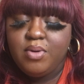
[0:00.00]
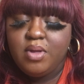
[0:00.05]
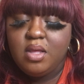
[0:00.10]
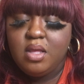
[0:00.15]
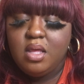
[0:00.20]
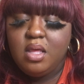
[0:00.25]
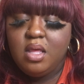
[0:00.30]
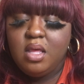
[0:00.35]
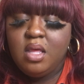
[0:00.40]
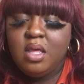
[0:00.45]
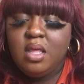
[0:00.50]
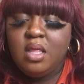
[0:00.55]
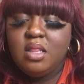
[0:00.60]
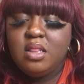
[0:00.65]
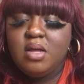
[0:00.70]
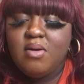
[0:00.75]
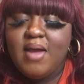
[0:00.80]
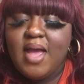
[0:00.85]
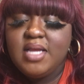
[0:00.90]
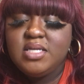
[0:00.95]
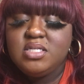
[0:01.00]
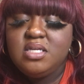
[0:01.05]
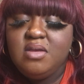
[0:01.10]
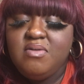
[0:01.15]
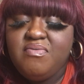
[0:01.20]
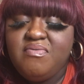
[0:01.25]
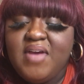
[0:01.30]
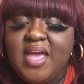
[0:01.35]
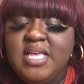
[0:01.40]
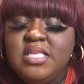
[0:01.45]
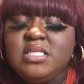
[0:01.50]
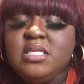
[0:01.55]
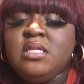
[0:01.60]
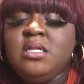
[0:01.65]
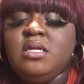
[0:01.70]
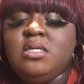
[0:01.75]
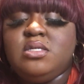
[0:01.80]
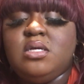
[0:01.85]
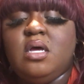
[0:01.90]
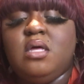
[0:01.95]
but they're actually
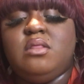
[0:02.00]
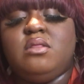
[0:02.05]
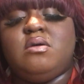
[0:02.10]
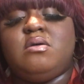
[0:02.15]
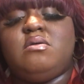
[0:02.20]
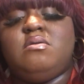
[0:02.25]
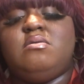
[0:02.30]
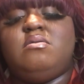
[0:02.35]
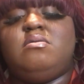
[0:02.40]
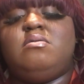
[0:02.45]
facing each other.